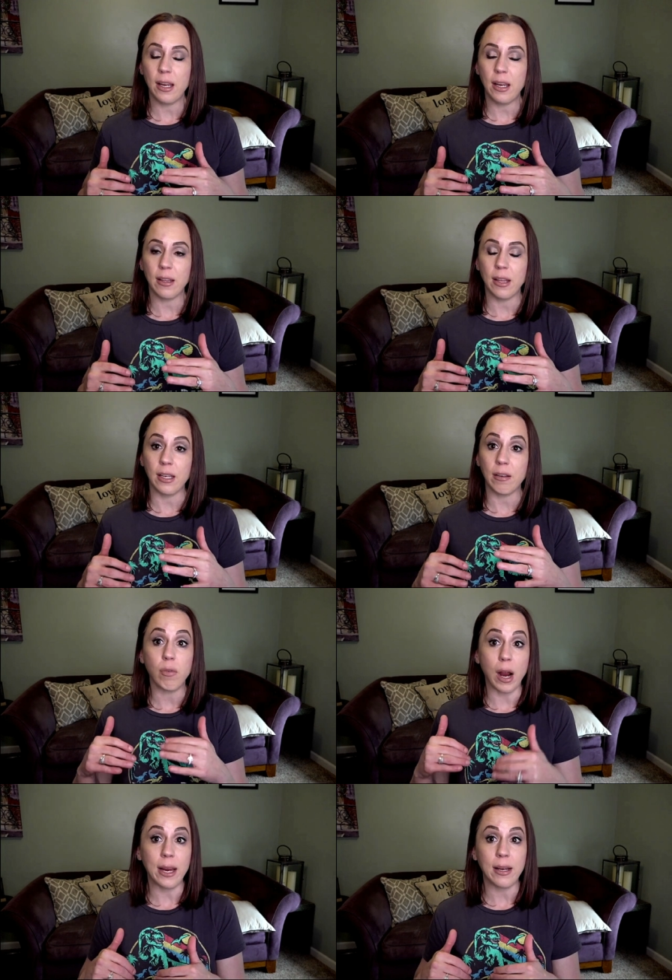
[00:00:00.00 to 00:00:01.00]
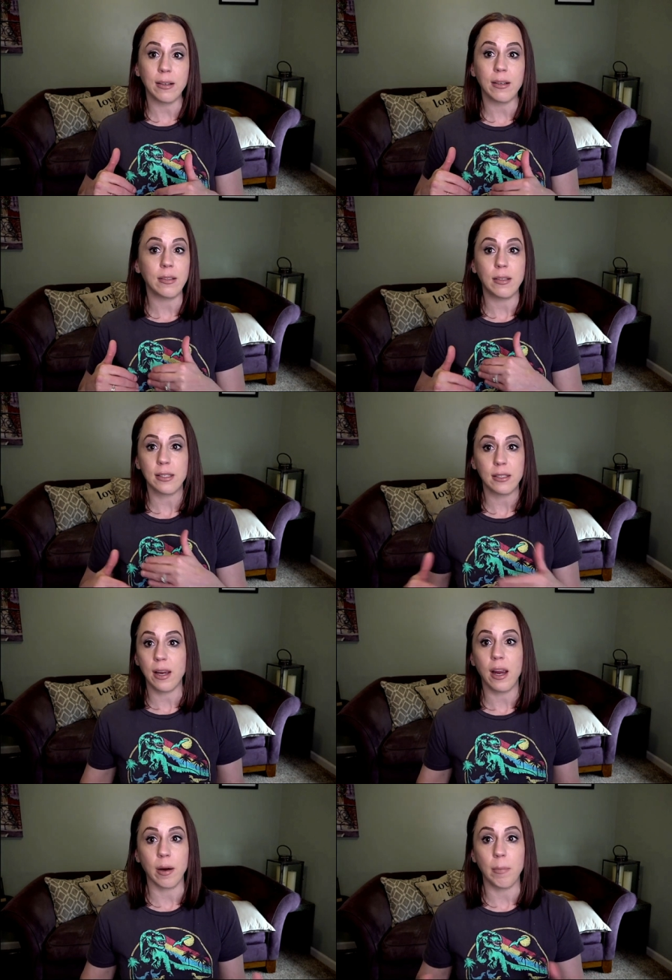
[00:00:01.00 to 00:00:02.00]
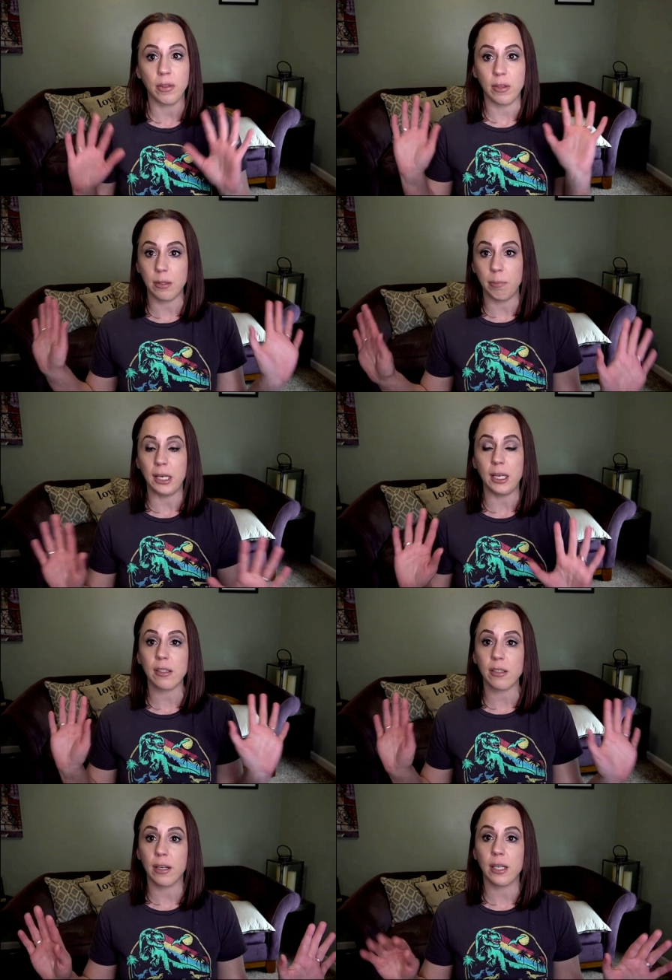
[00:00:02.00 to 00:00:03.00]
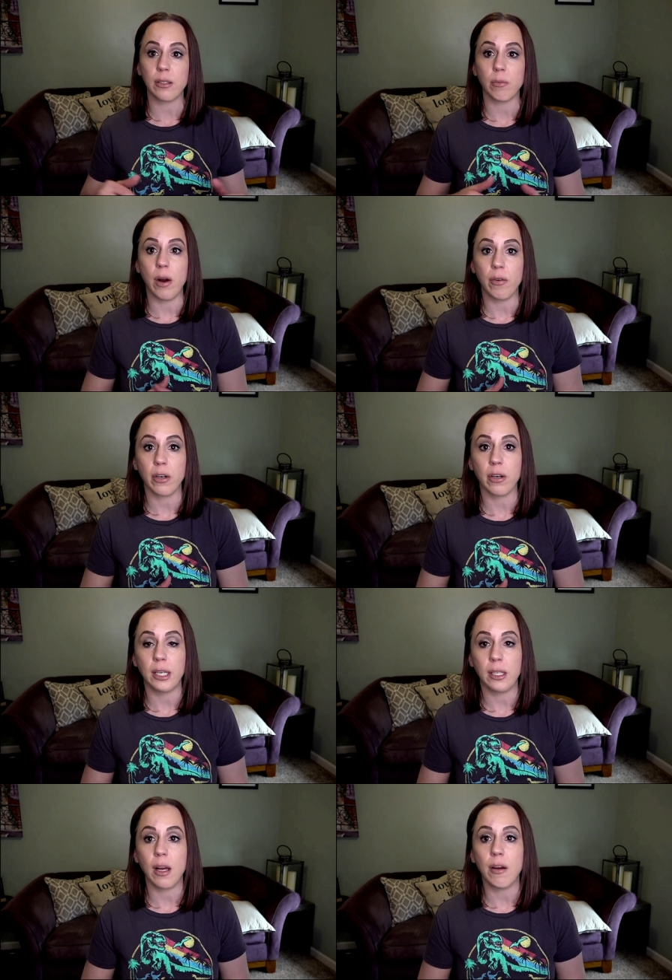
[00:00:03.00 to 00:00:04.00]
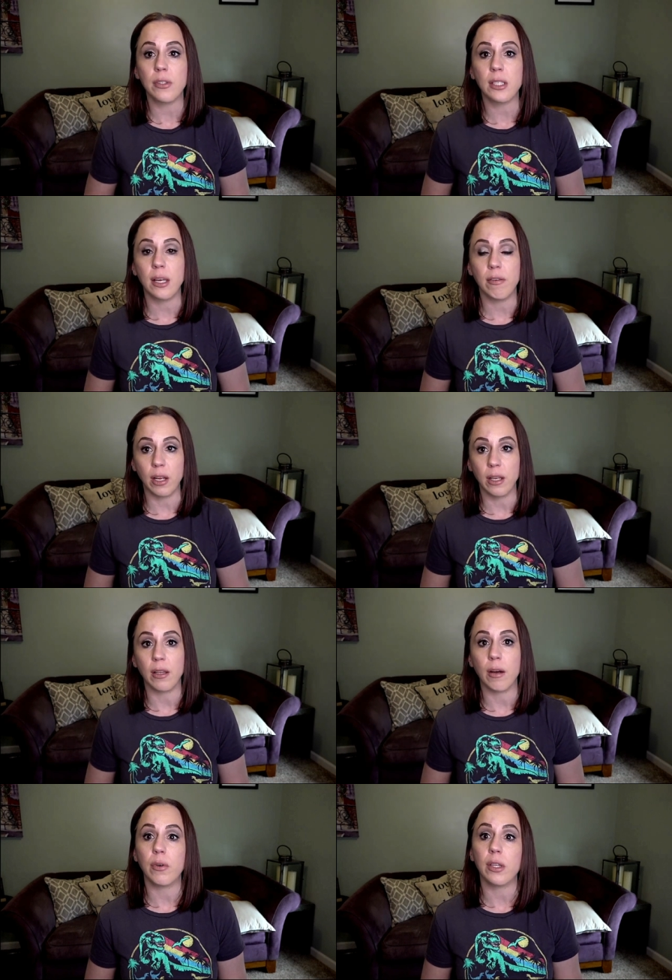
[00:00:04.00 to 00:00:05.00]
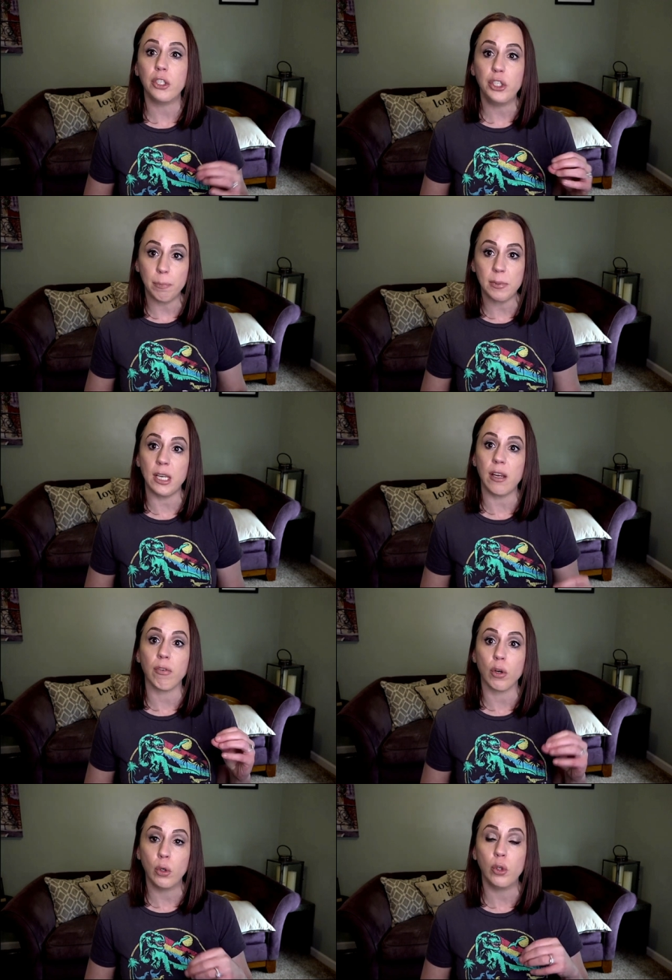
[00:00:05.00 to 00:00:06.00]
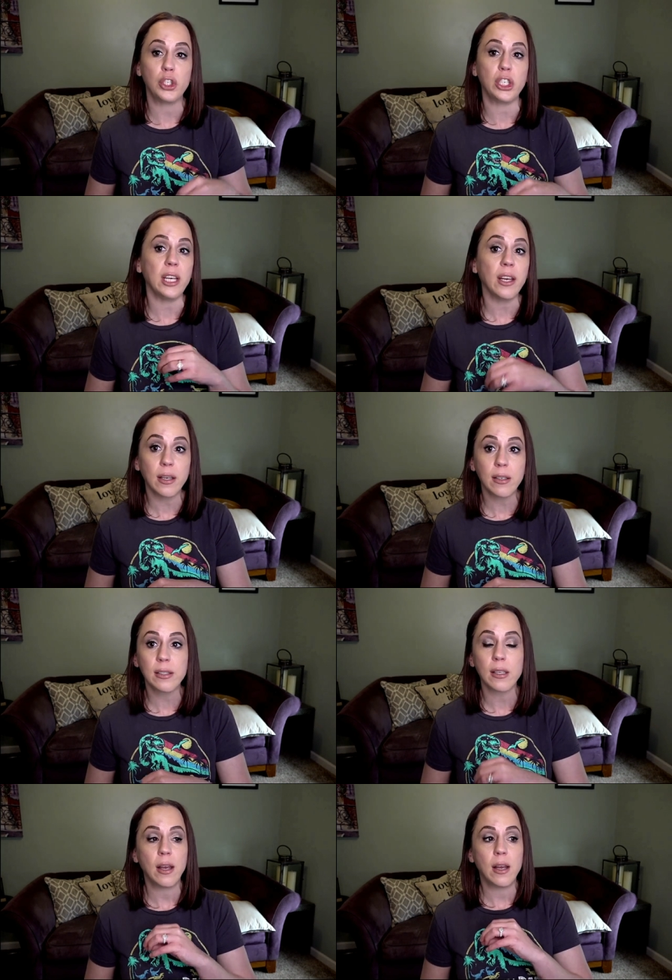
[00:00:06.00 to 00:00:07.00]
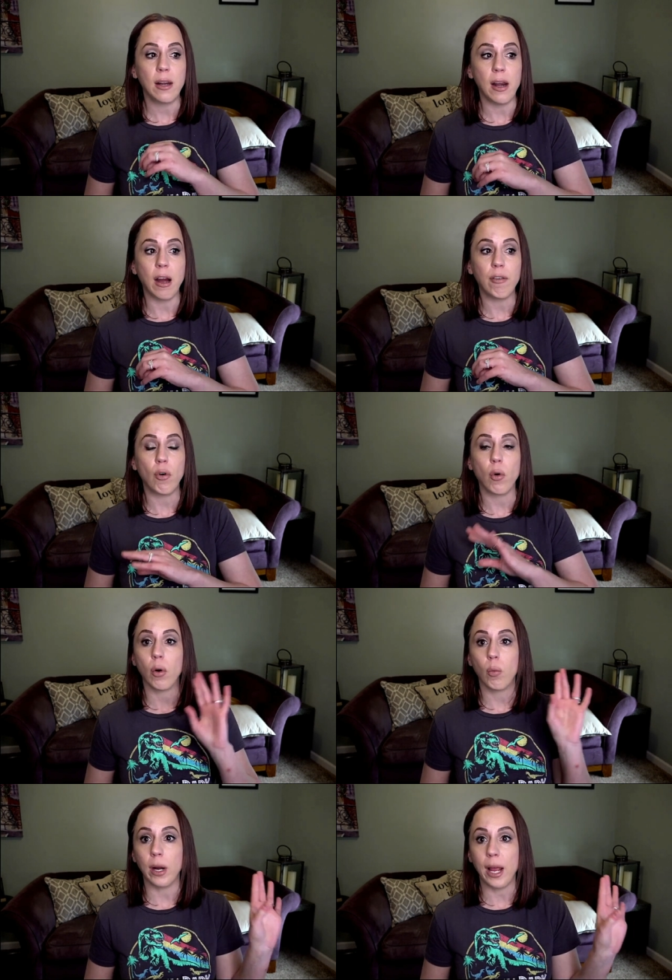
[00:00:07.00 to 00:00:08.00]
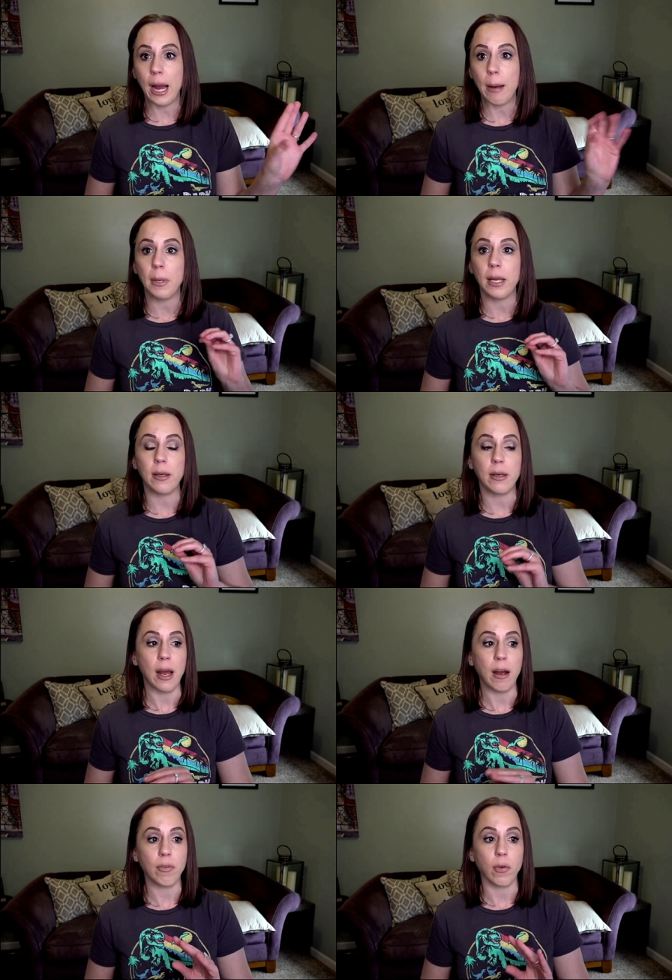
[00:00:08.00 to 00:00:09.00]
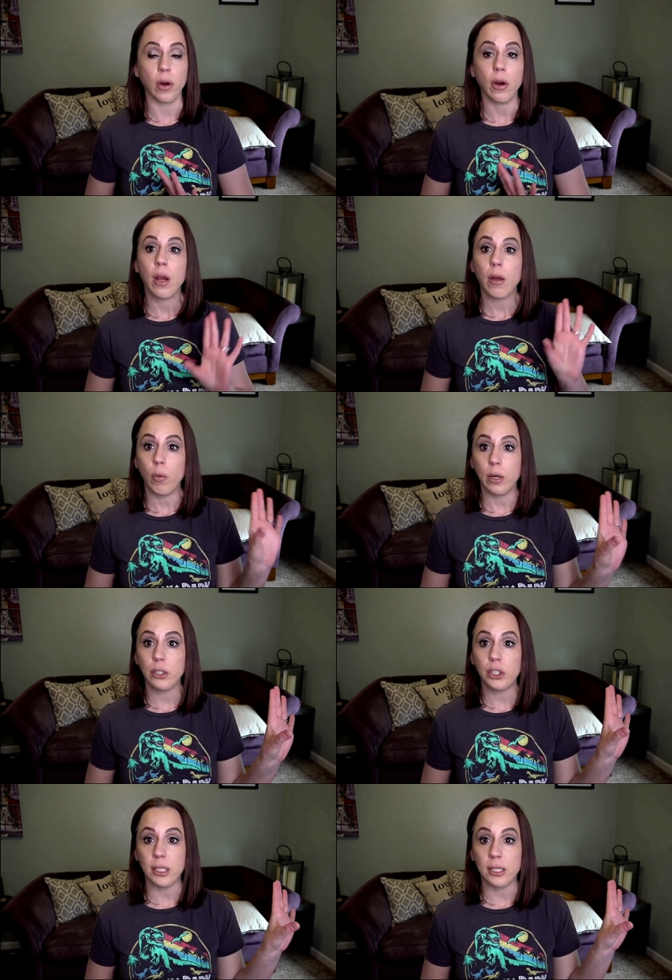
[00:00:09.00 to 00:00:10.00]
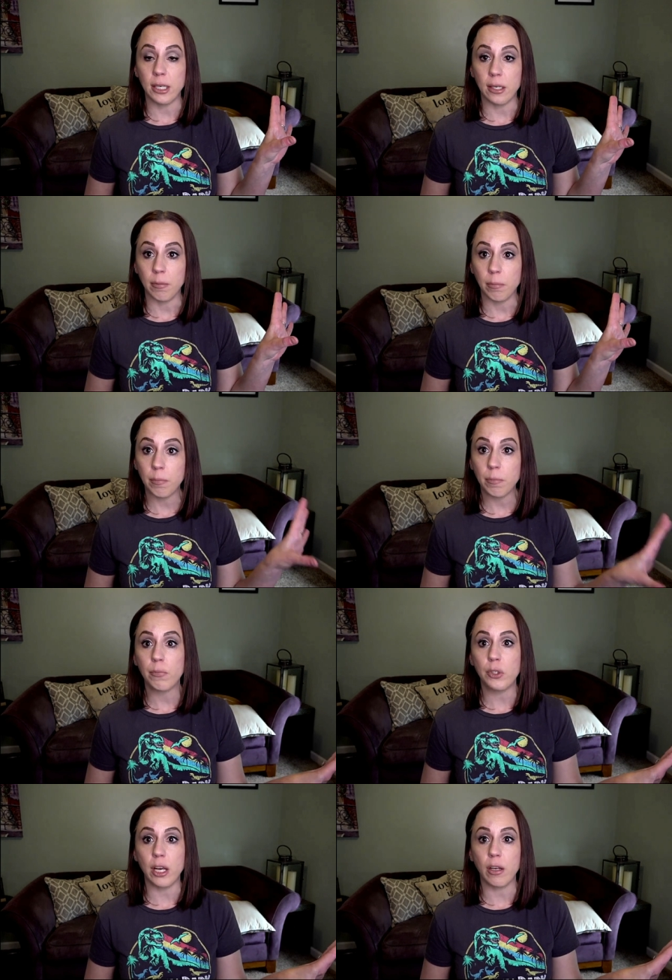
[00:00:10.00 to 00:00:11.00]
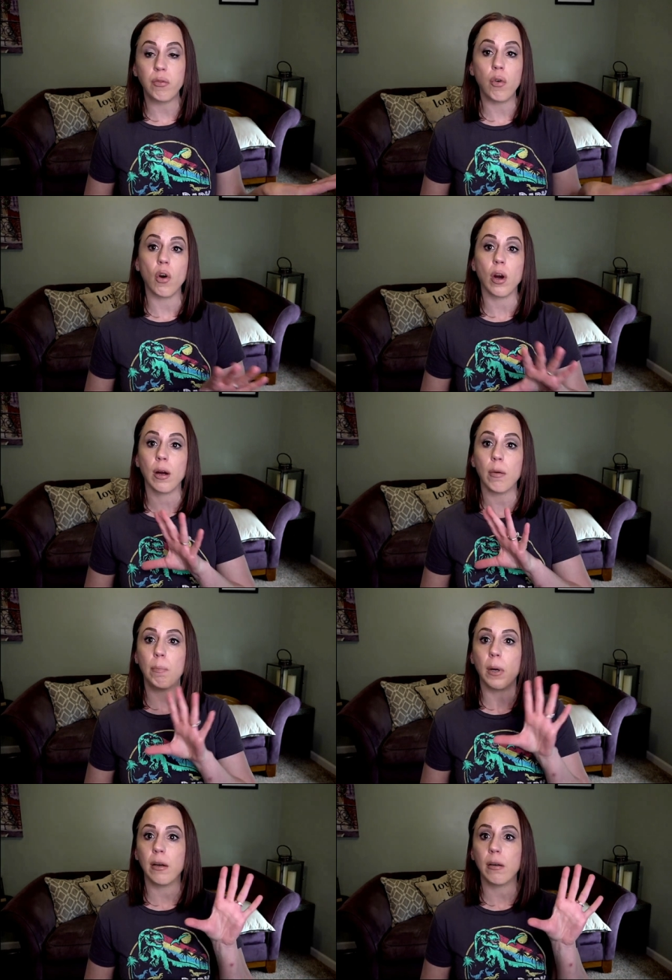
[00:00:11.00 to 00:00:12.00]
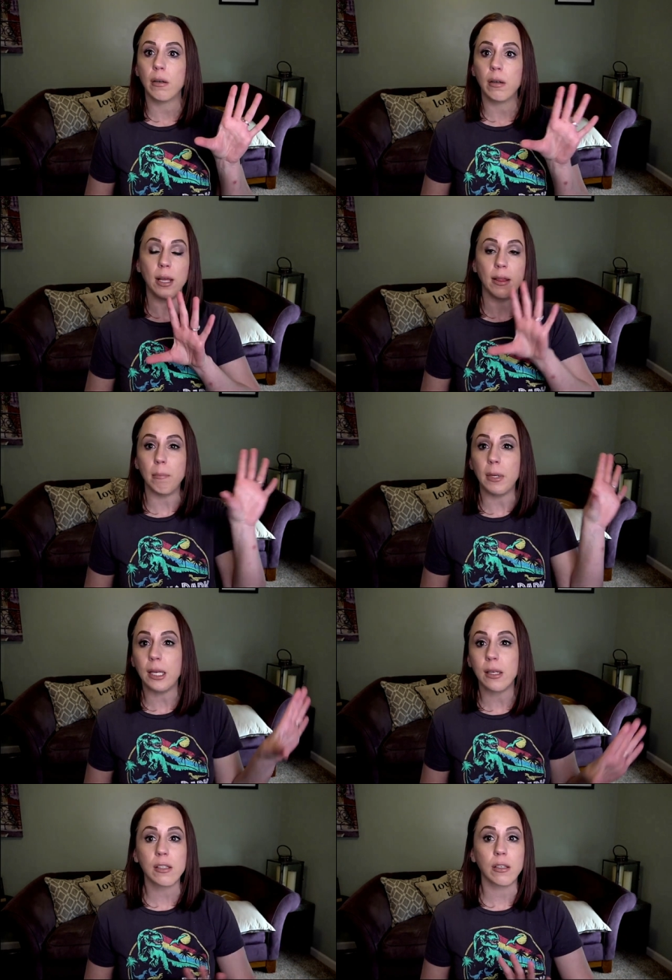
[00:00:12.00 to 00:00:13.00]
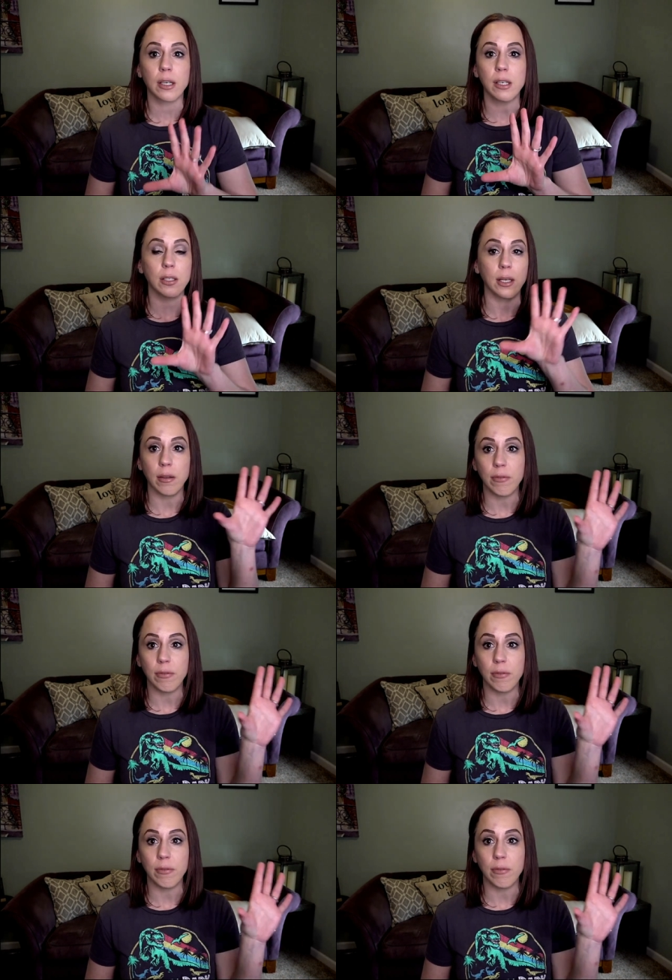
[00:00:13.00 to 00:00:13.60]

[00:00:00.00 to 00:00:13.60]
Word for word: like, Ryan doesn't care about this media circus around her. He loves and fell in love with Gypsy for who she is, not for what happened, not for what she's in jail for, but in the media circus and the